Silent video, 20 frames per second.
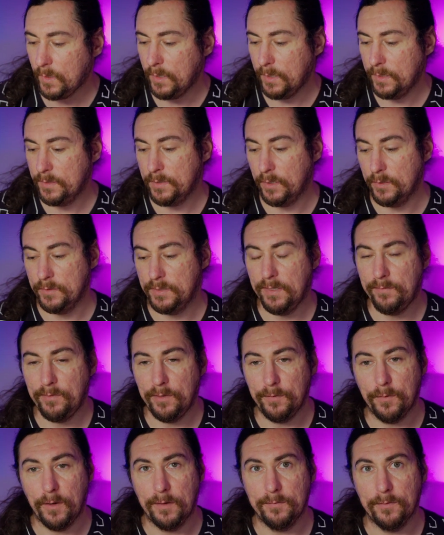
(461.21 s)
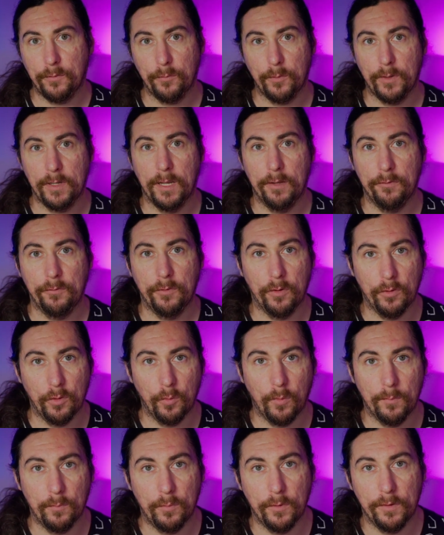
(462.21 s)
So 75-300 on the
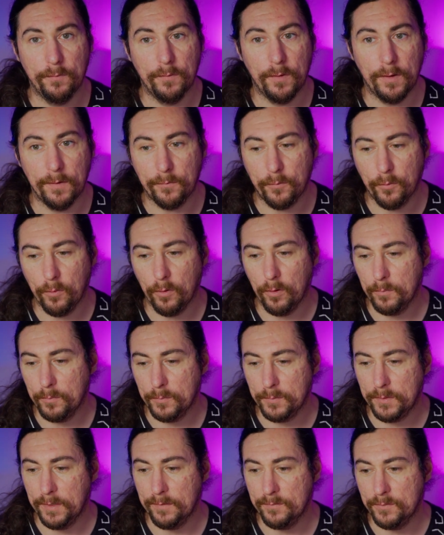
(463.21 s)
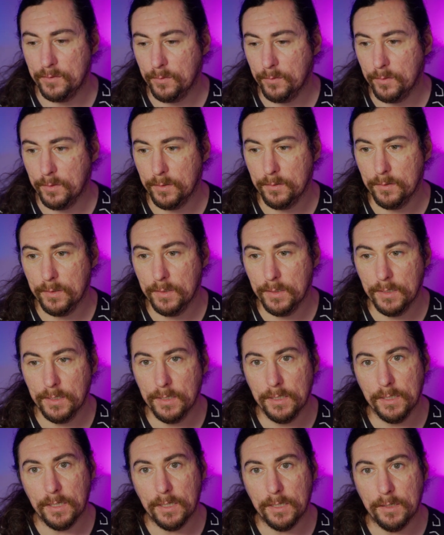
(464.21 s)
1.5 crop gives you a
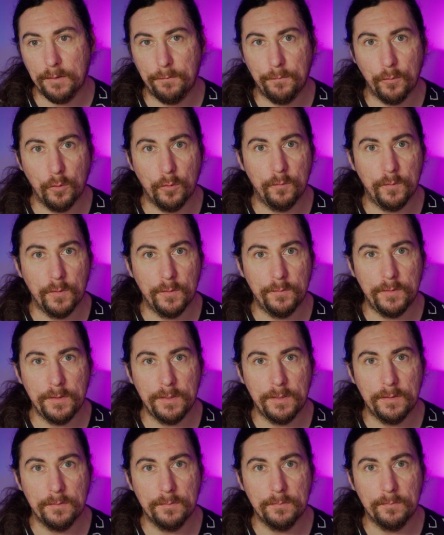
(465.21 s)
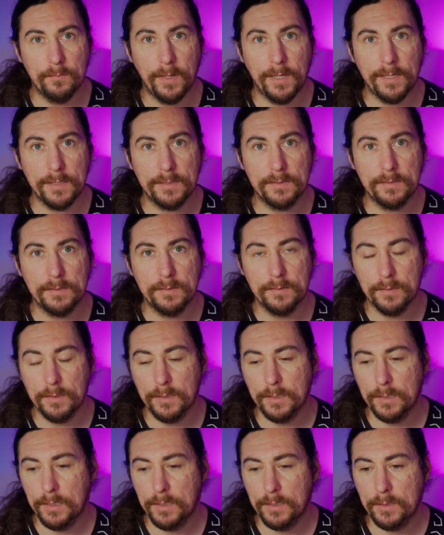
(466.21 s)
450 max,
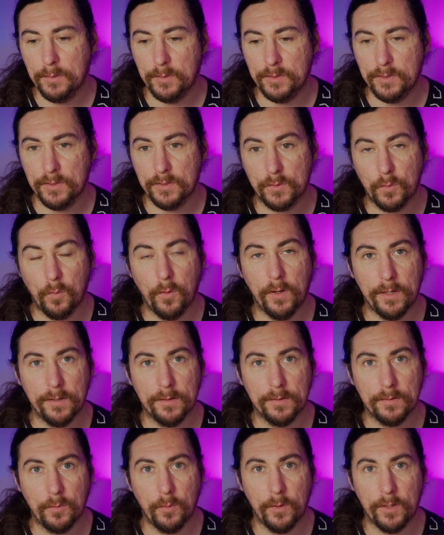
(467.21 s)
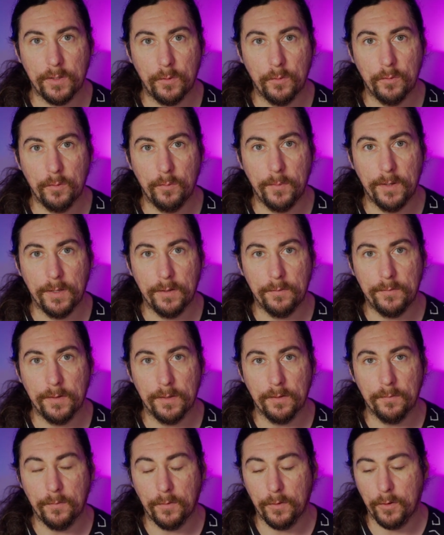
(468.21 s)
which is quite a good amount of
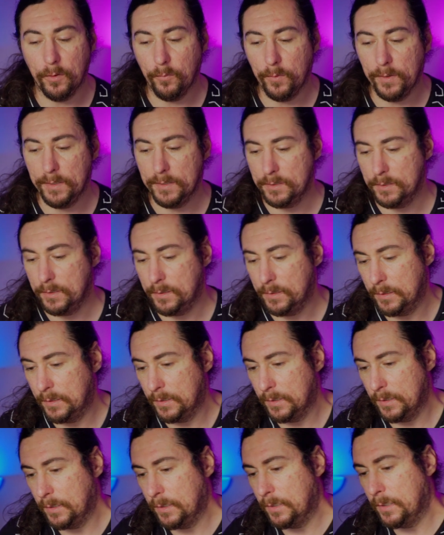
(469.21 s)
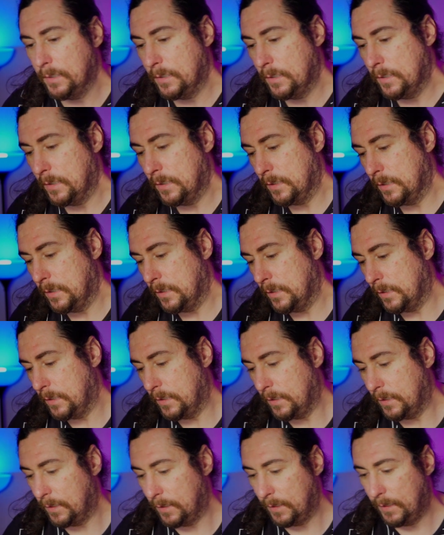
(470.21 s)
telephoto reach.
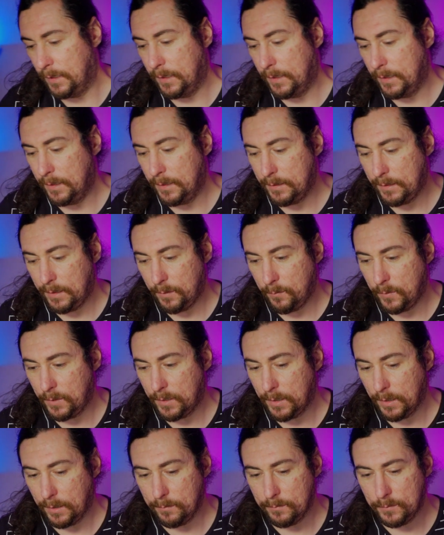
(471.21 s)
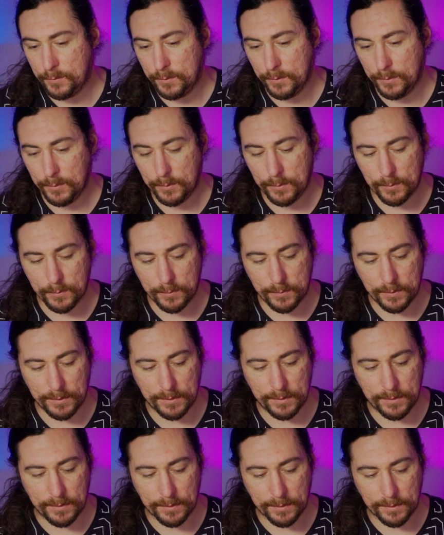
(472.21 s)
And then we come to
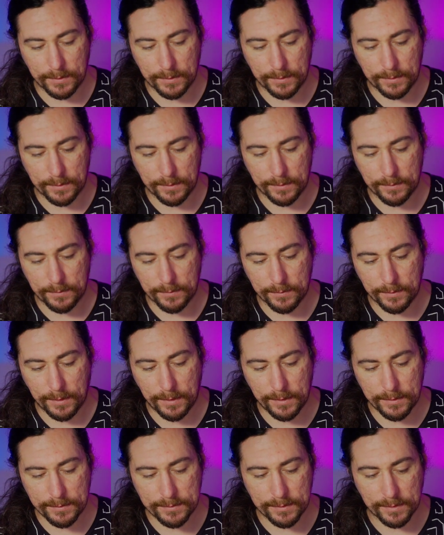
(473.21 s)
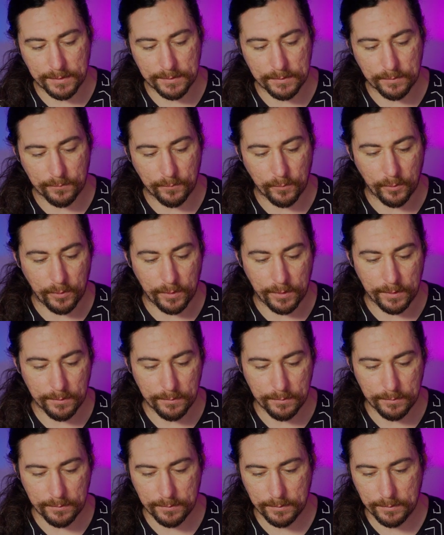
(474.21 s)
the last lens I've got here,